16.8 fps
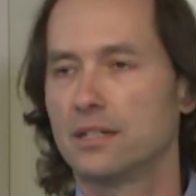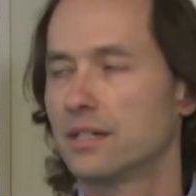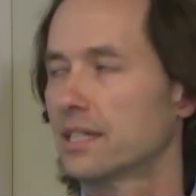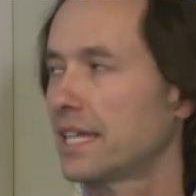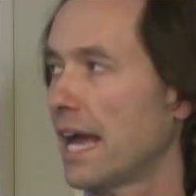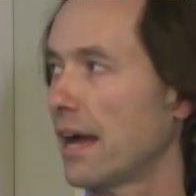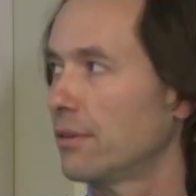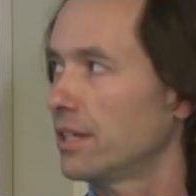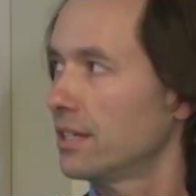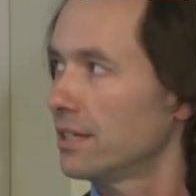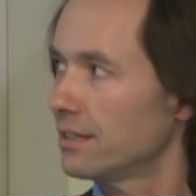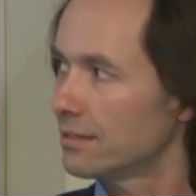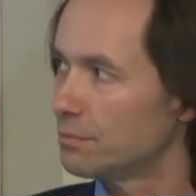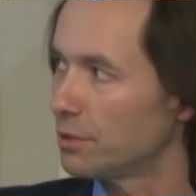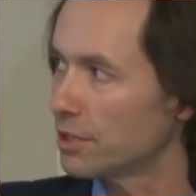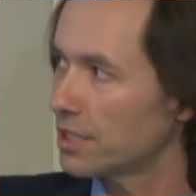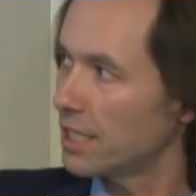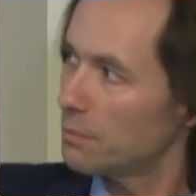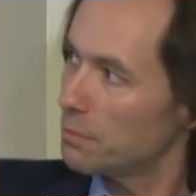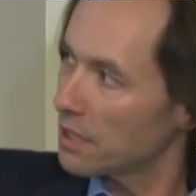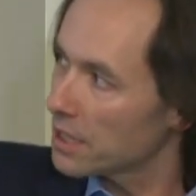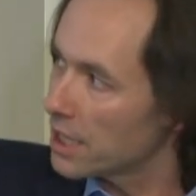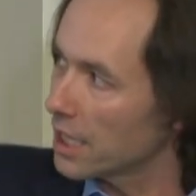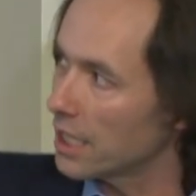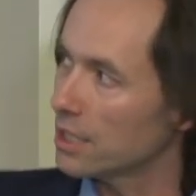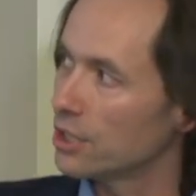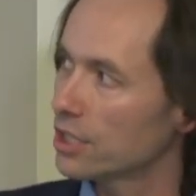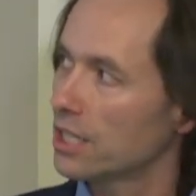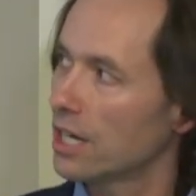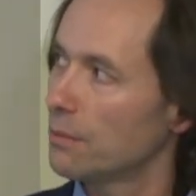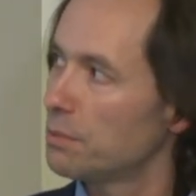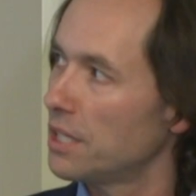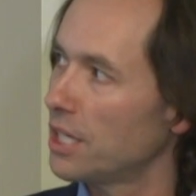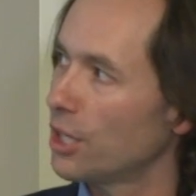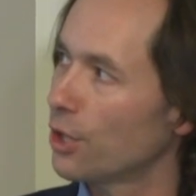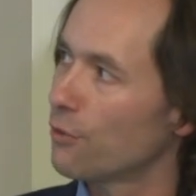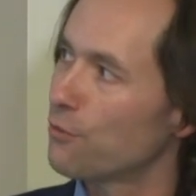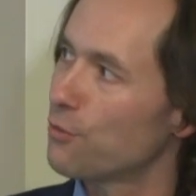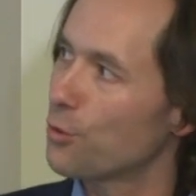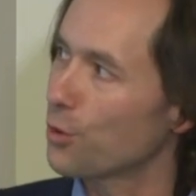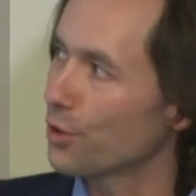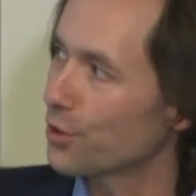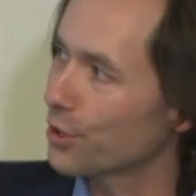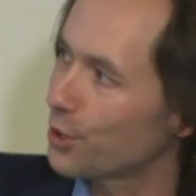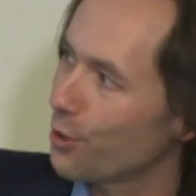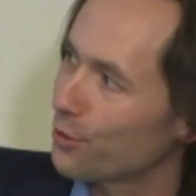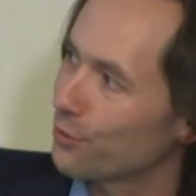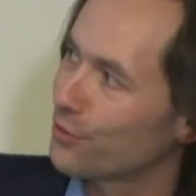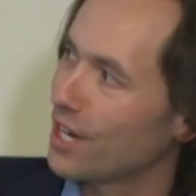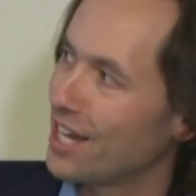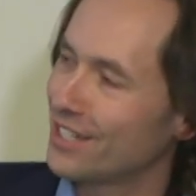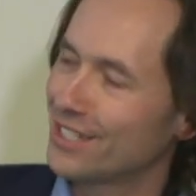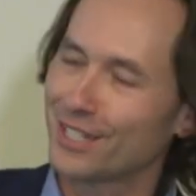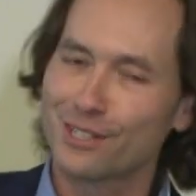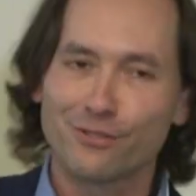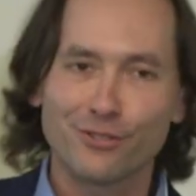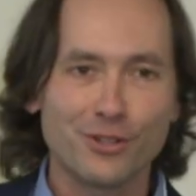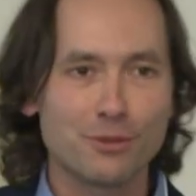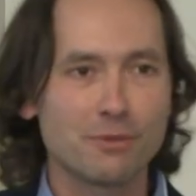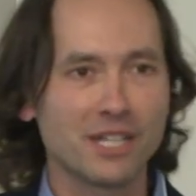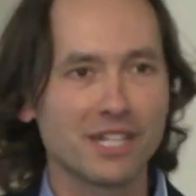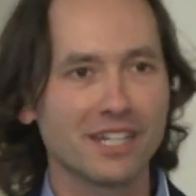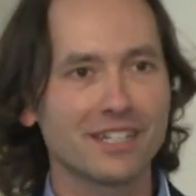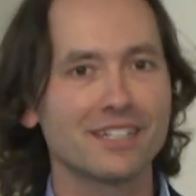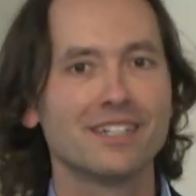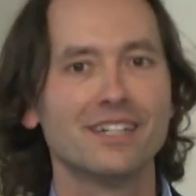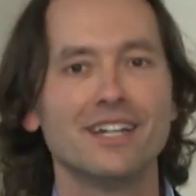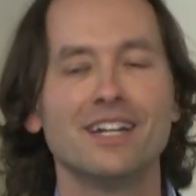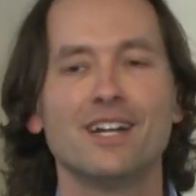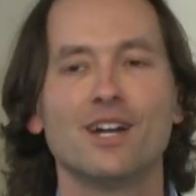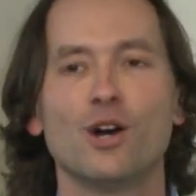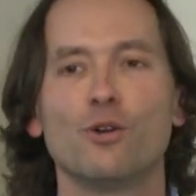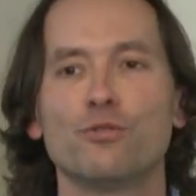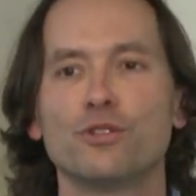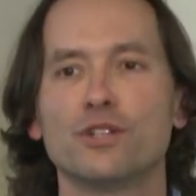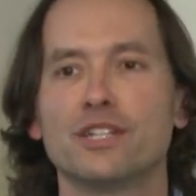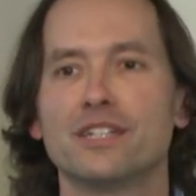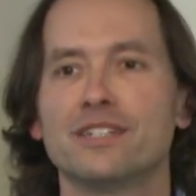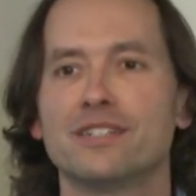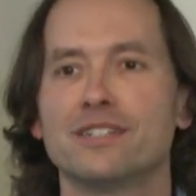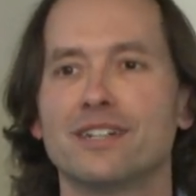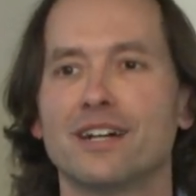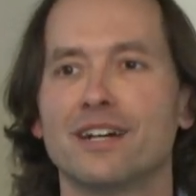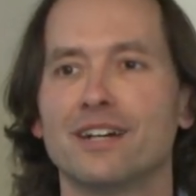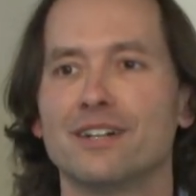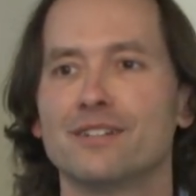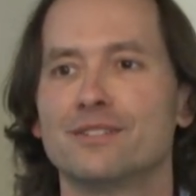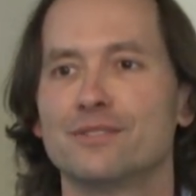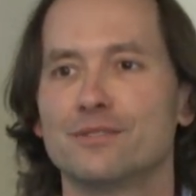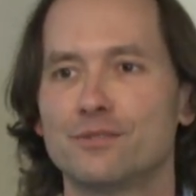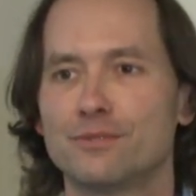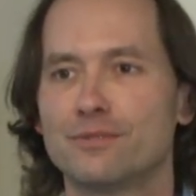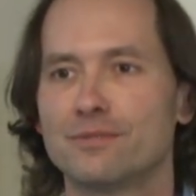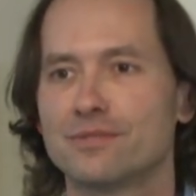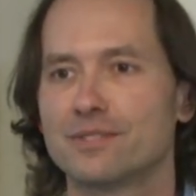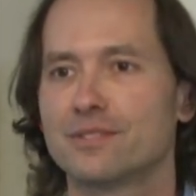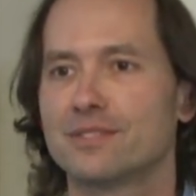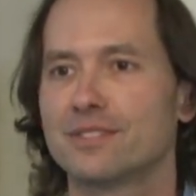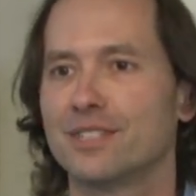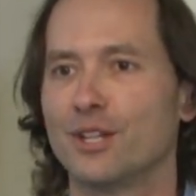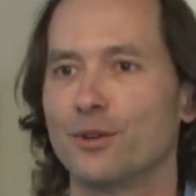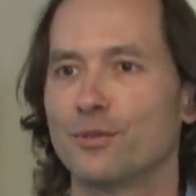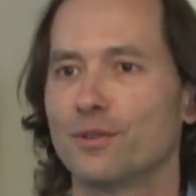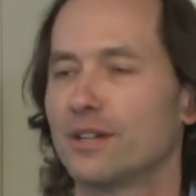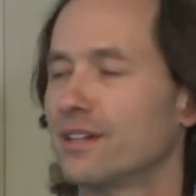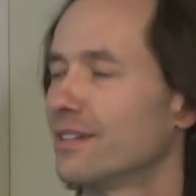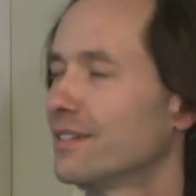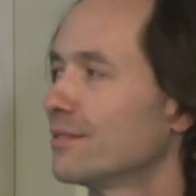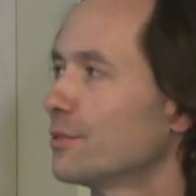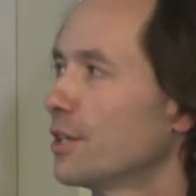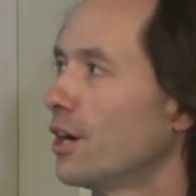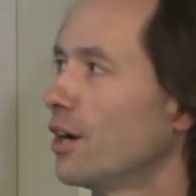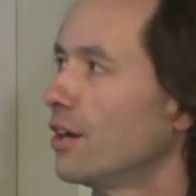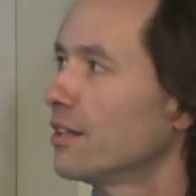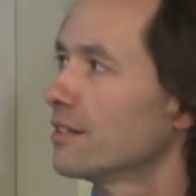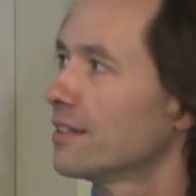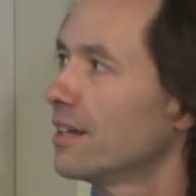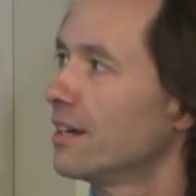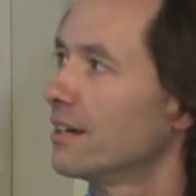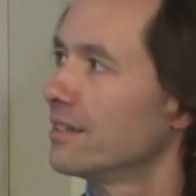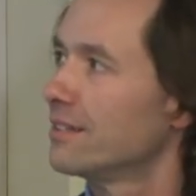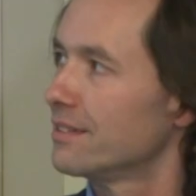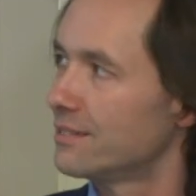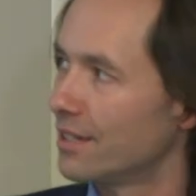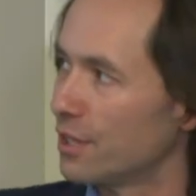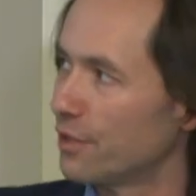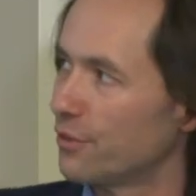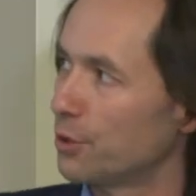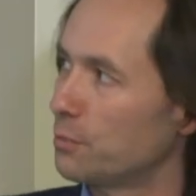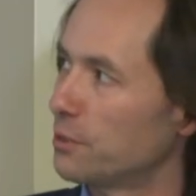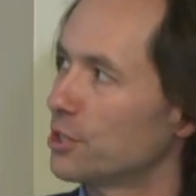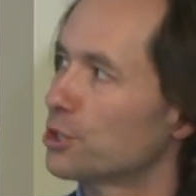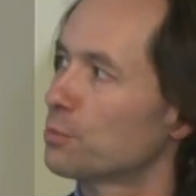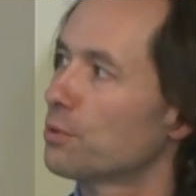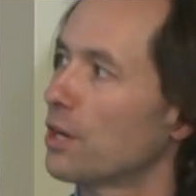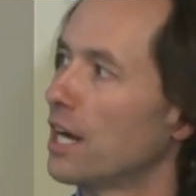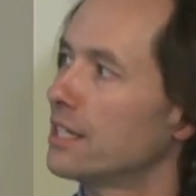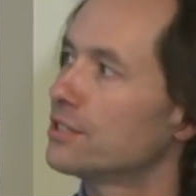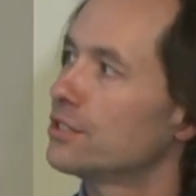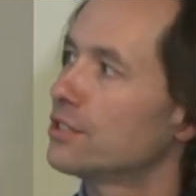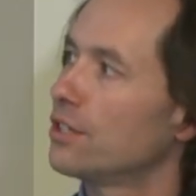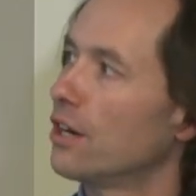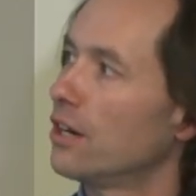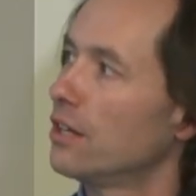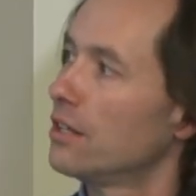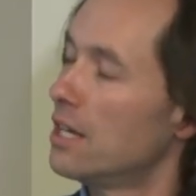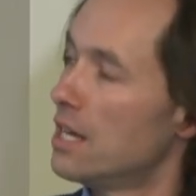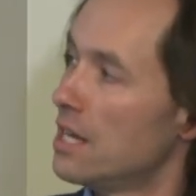accounting, bookkeeping thing. Look up here for the code of conduct for the meeting. Hopefully, we all, none of it will be a surprise to y'all.